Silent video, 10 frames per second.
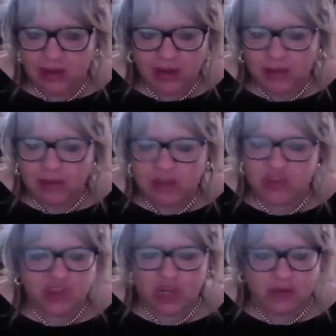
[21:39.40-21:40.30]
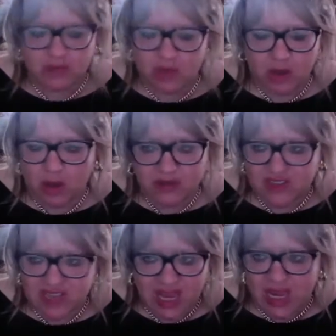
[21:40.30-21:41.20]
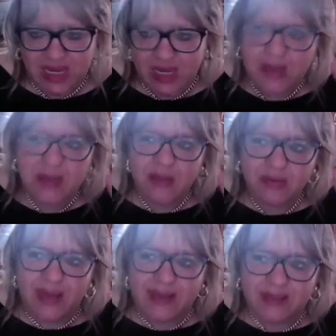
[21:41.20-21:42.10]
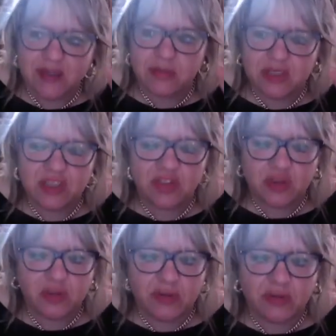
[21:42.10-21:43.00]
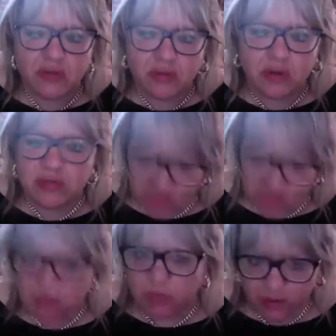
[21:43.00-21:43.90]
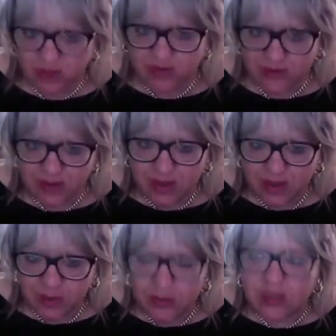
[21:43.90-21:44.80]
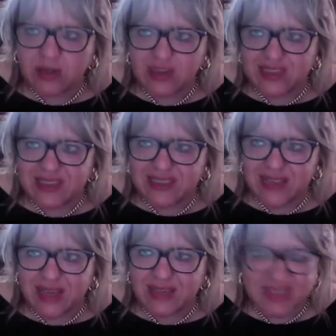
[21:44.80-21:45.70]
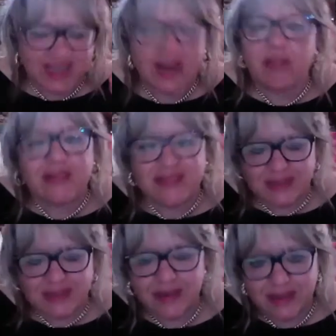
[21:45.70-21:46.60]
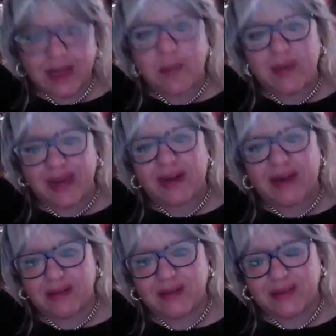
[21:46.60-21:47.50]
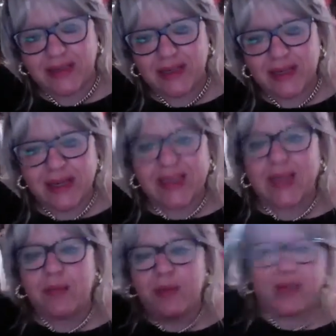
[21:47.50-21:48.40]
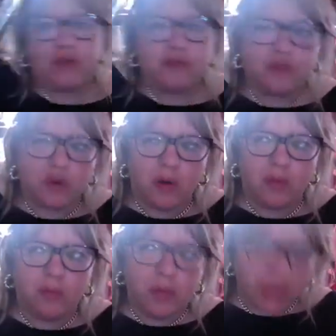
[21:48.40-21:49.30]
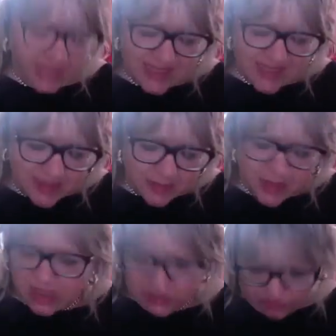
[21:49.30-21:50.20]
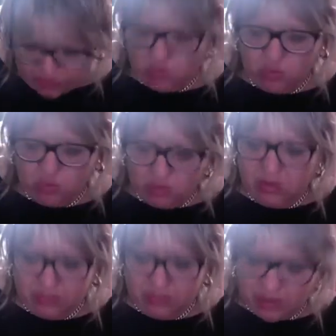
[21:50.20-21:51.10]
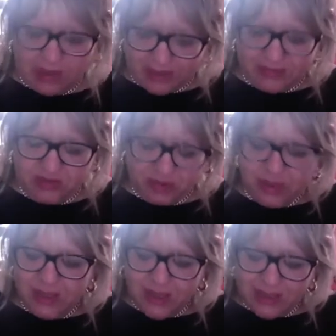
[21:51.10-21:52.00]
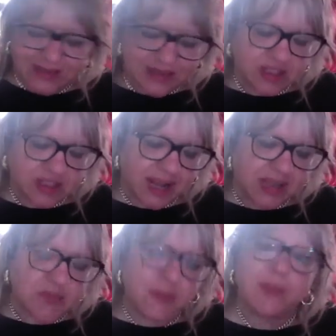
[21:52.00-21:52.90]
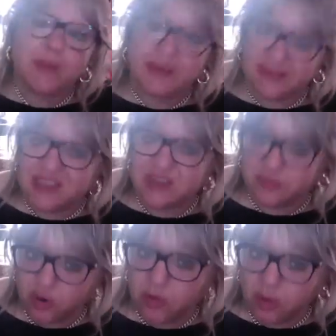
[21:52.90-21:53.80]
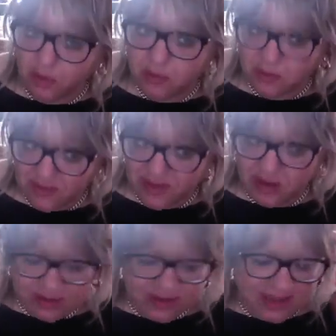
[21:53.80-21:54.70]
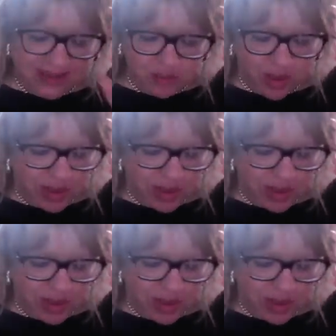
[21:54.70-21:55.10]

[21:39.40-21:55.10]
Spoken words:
not ashamed of saying that rediscovering the roles is important, because it's a guarantee. It can be a guarantee. It can be a form of bullyism if you under certain aspect, but it's a form of guarantee as well.